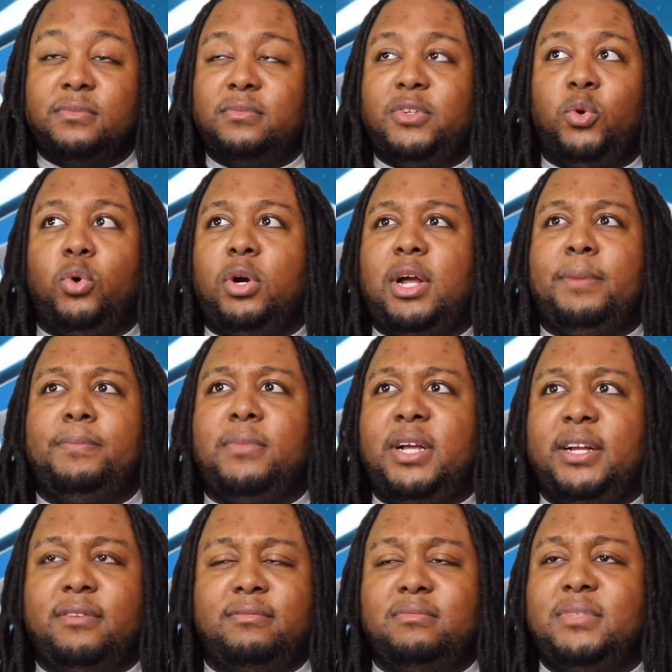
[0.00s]
Or I'm
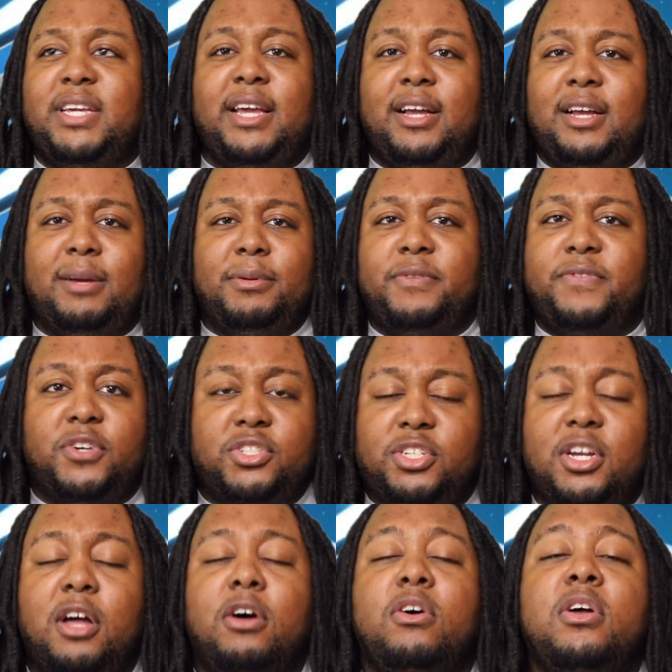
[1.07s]
like, yeah, I'm the first to
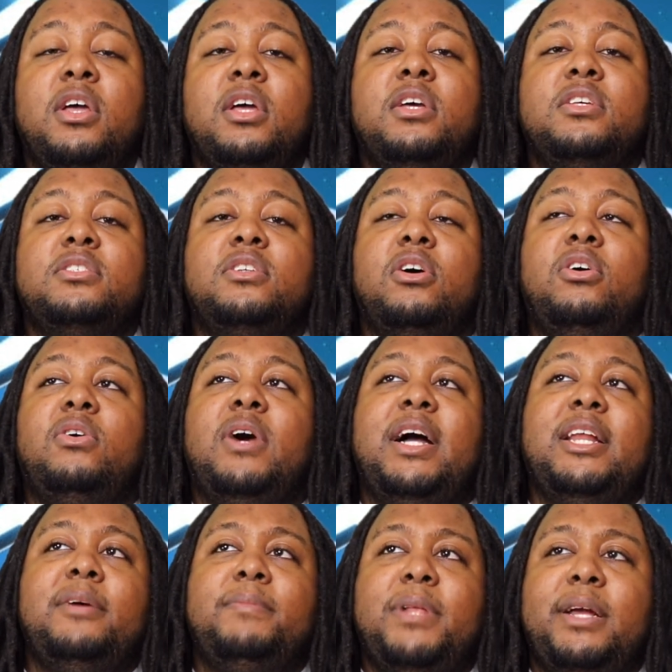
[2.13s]
go. So I
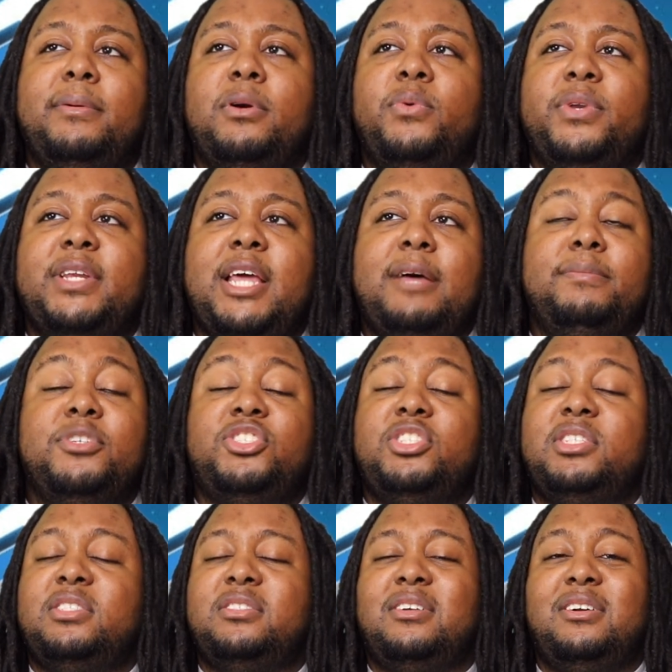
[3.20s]
didn't blame her with that, but
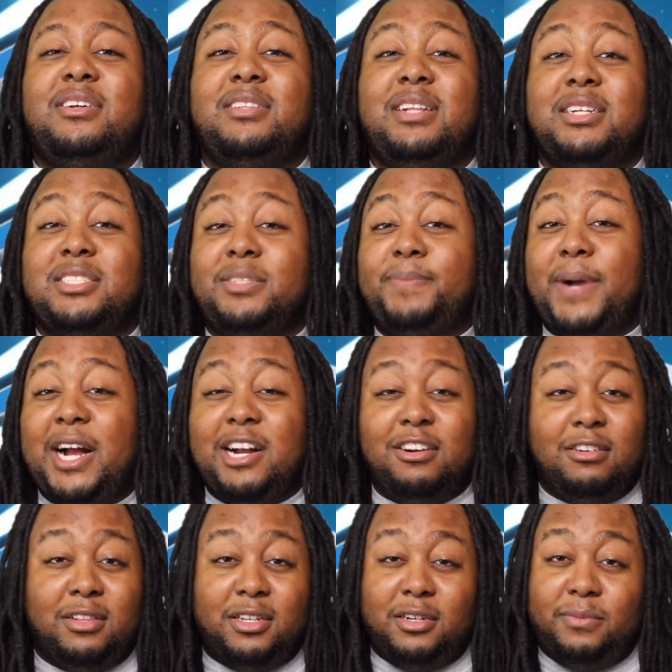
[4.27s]
she started like
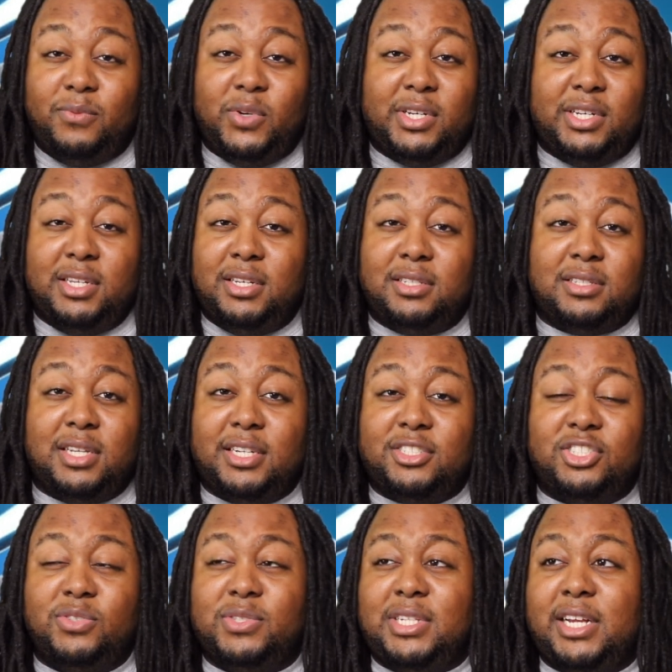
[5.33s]
spiraling up with this. Like,
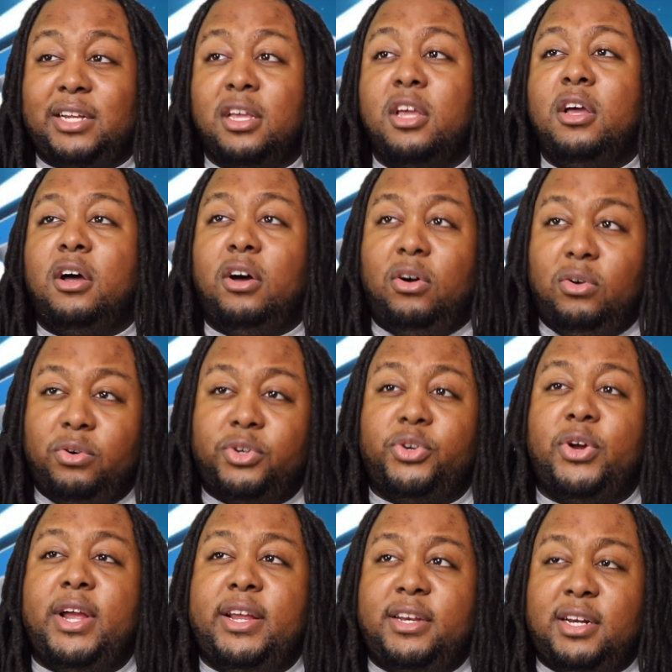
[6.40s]
she was like, oh,
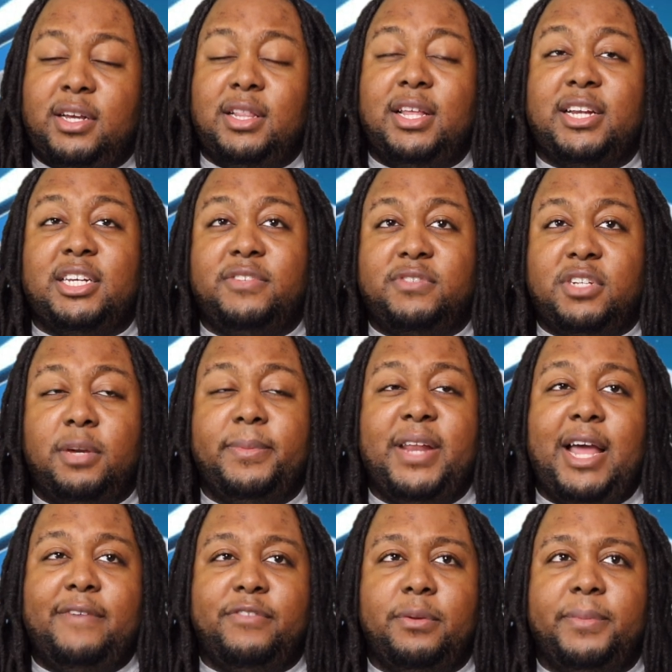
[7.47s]
great, the collective's coming
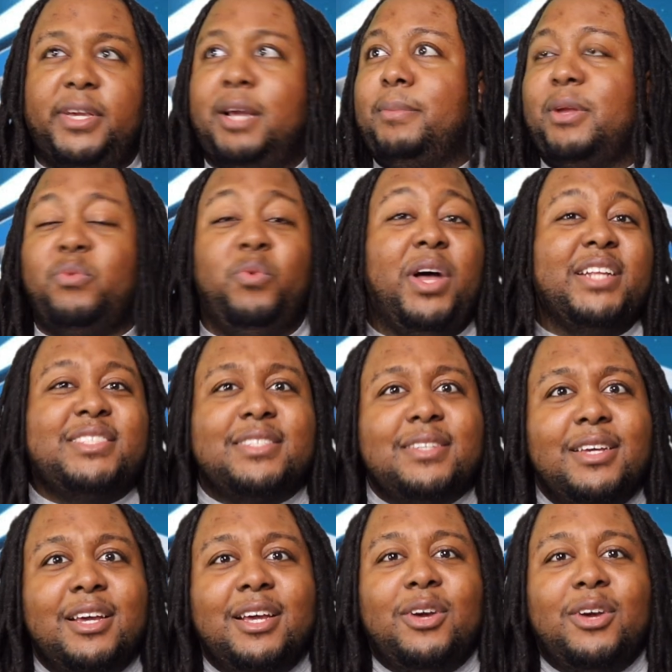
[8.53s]
after me. I'm like, what?